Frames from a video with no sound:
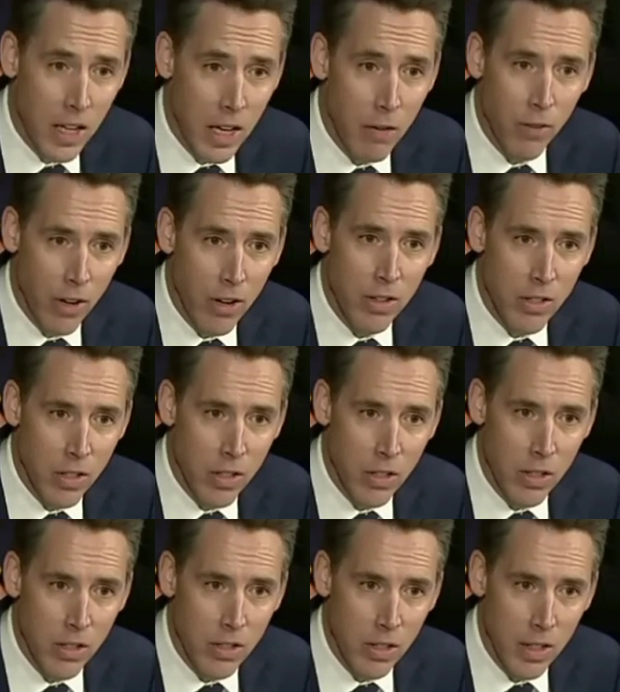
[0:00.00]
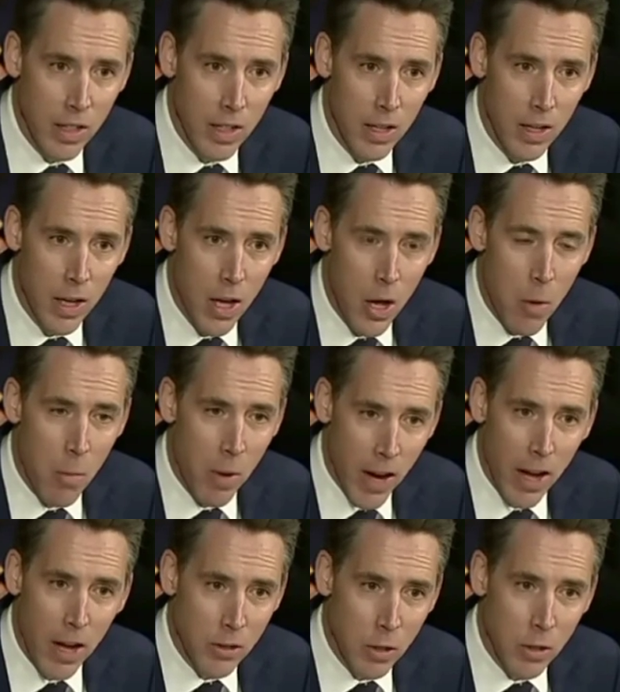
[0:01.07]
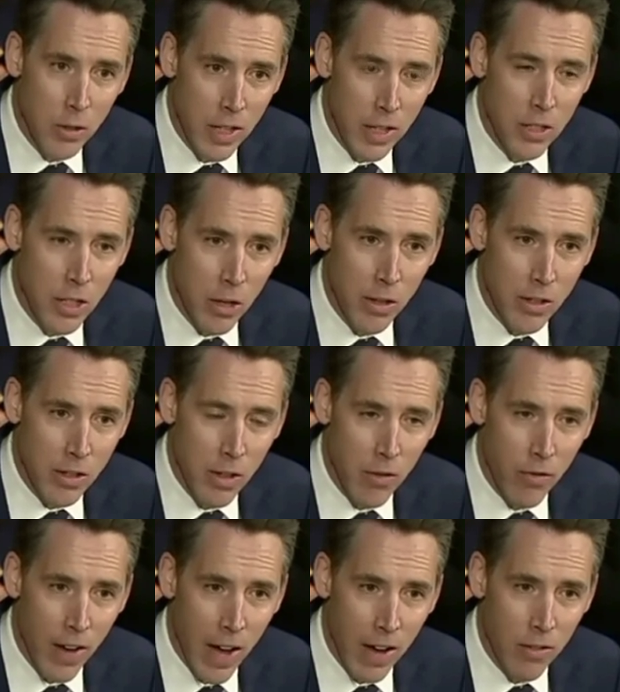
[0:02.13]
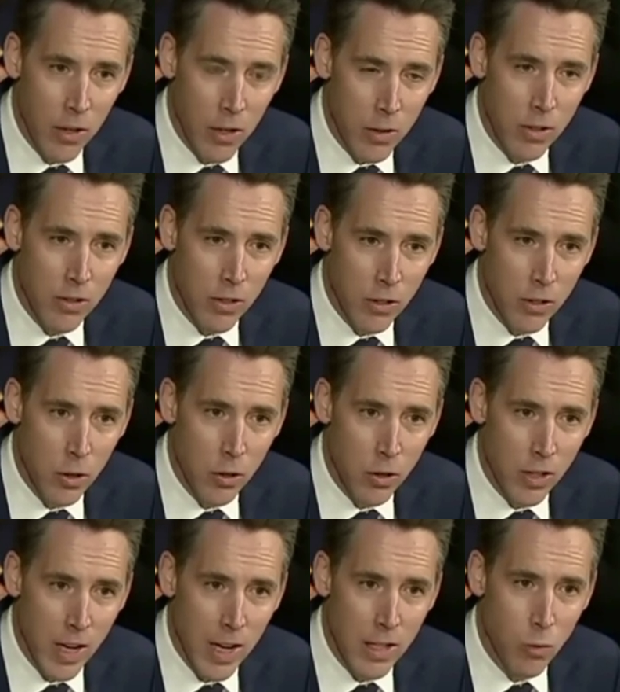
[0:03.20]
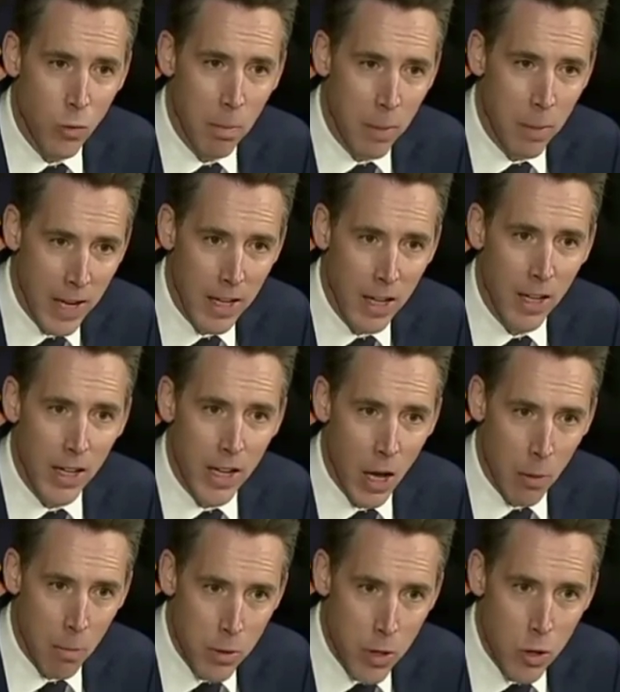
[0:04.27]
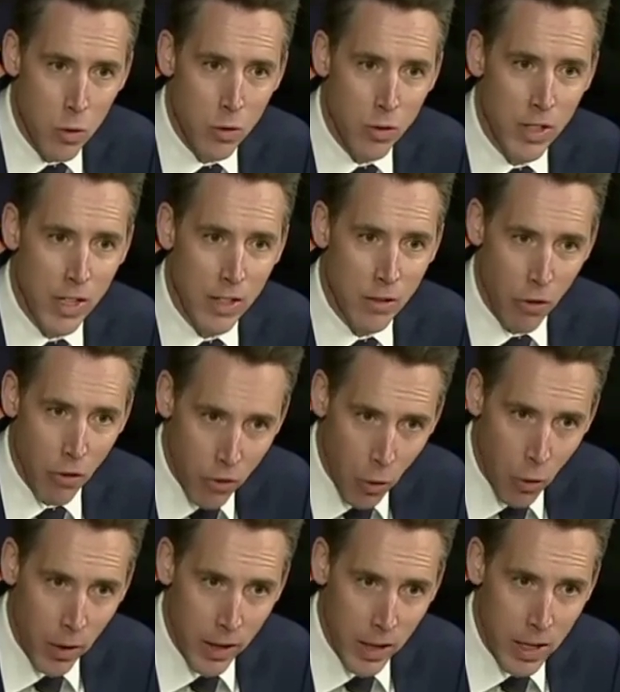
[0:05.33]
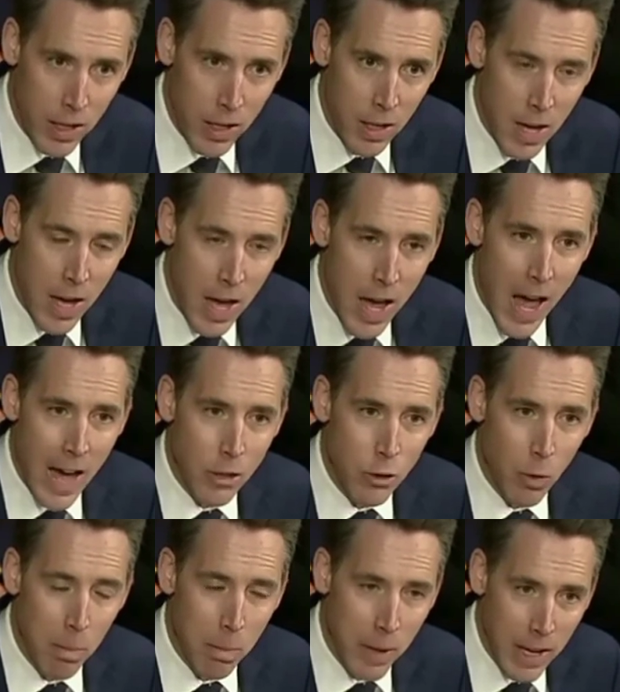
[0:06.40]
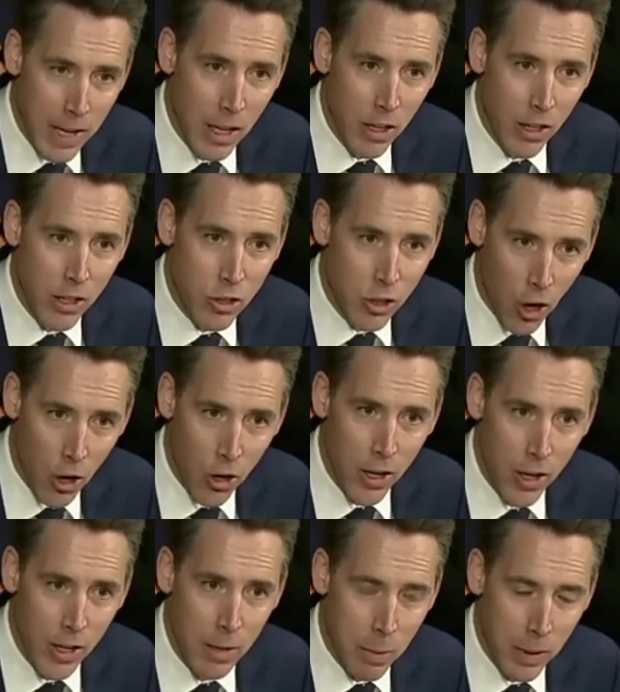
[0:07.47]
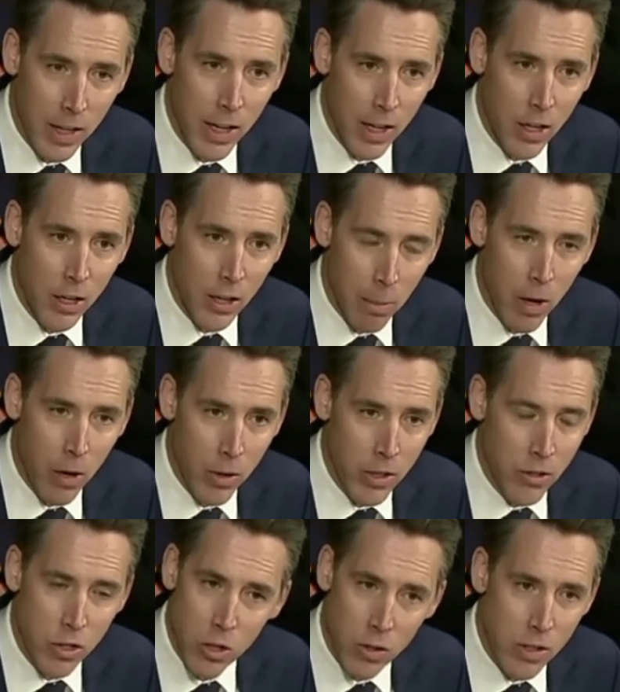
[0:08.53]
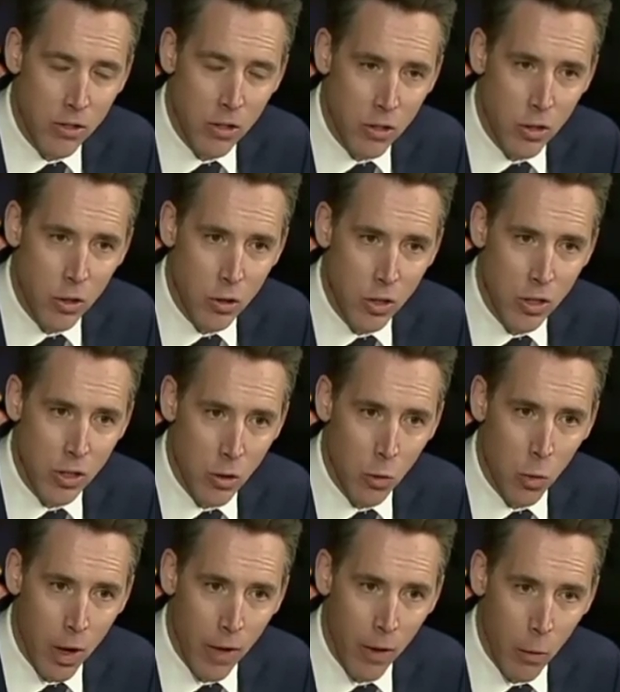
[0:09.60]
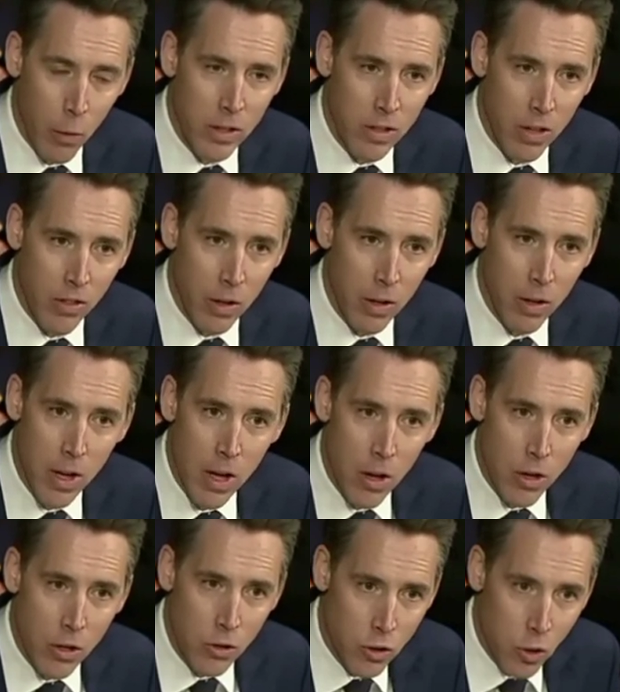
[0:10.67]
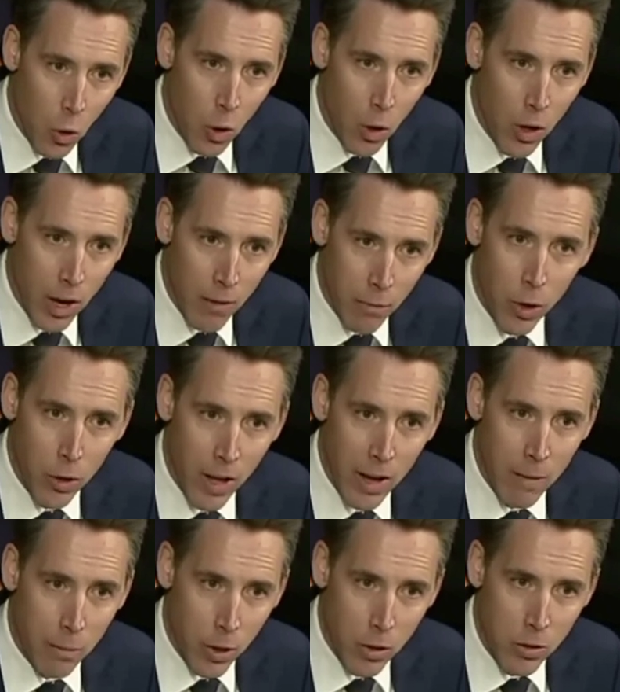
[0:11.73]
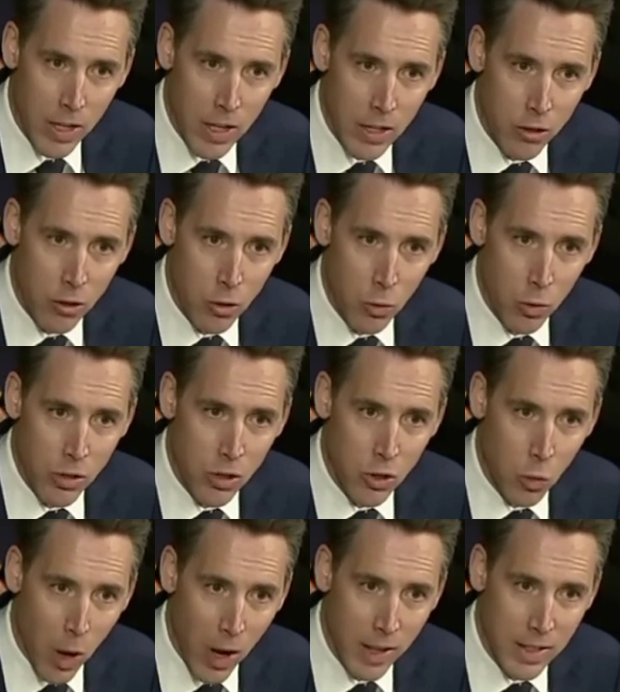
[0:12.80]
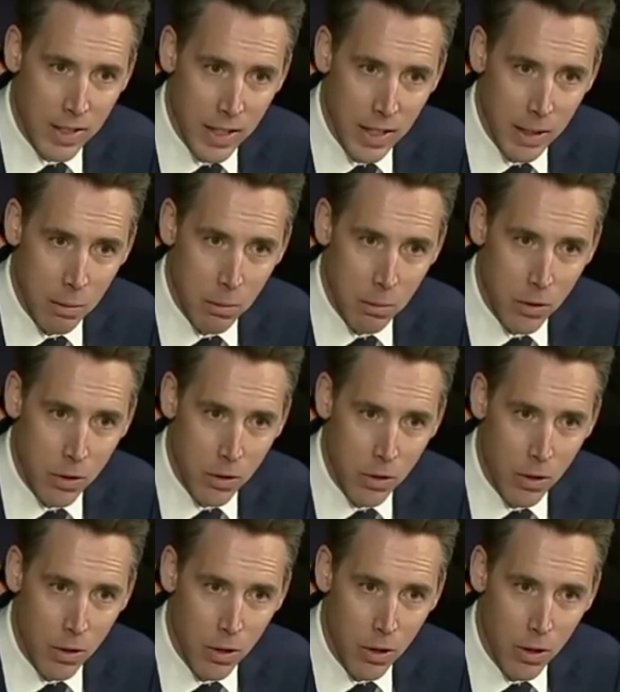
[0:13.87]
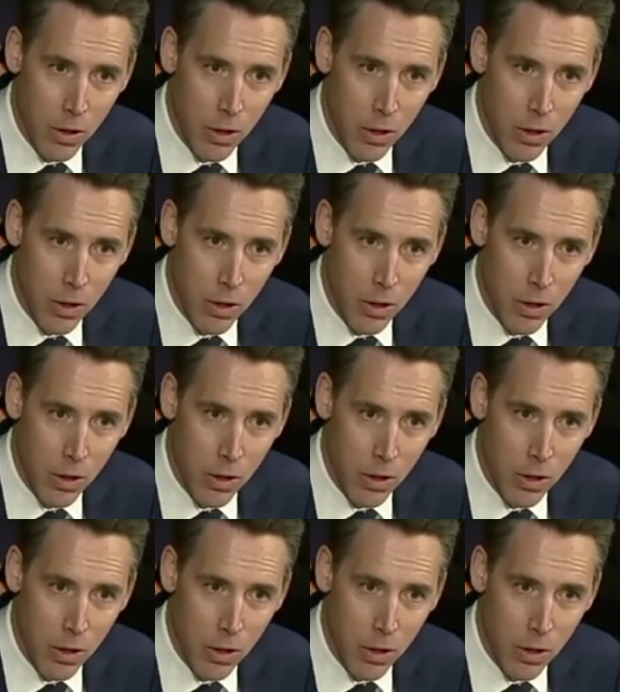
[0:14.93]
I take it very seriously. But I also take seriously the fact that your institution has repeatedly abused its authority, has repeatedly targeted political opponents. Your institution is the one that went to the door of pro life protesters with SWAT teams